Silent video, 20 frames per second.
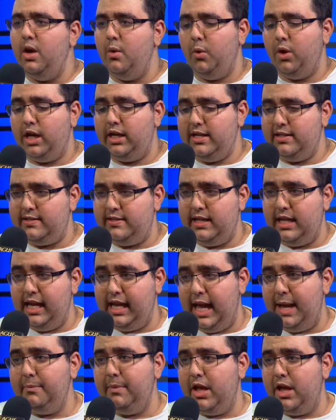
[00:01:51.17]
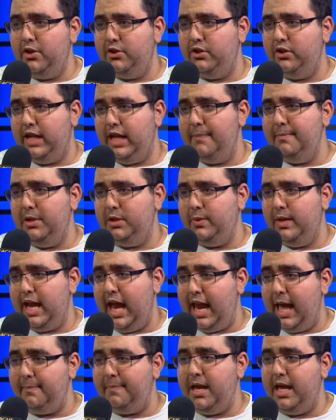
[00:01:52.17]
We're going to see a game later today between
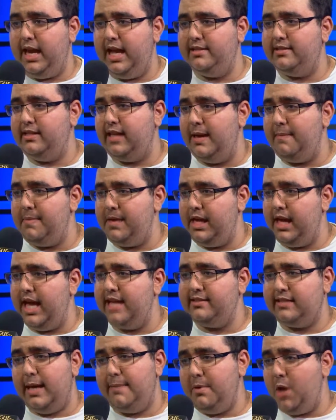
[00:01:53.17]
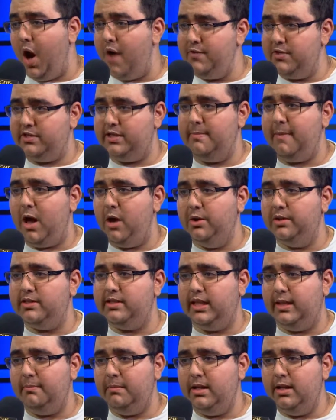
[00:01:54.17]
NIP and SKP. SKP, obviously my old
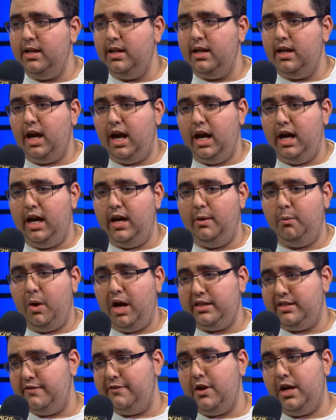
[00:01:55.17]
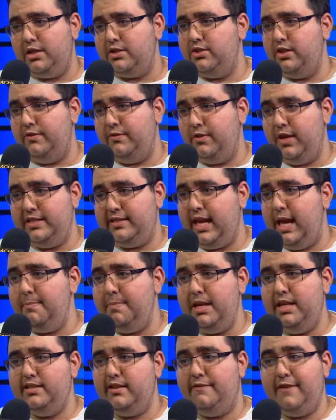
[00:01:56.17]
team. Watt the Fox of
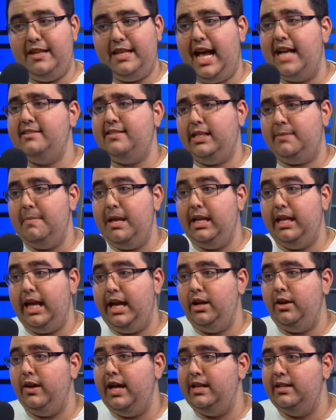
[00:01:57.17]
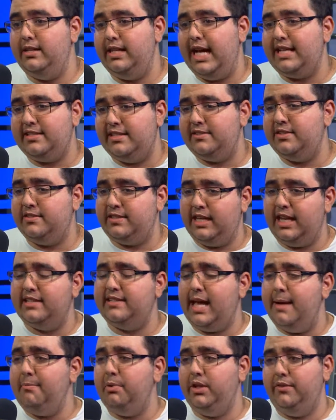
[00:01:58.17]
SKP is a fantastic mid laner, and that's just an
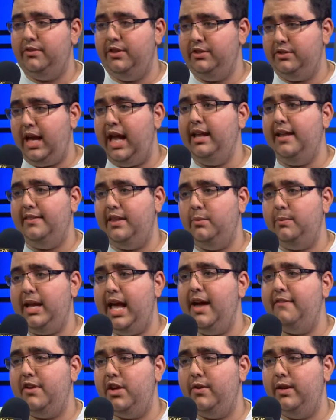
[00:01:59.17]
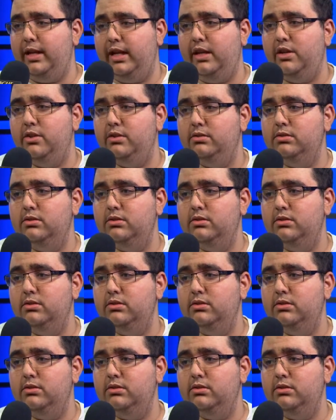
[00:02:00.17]
example of the talent that we have here in EU.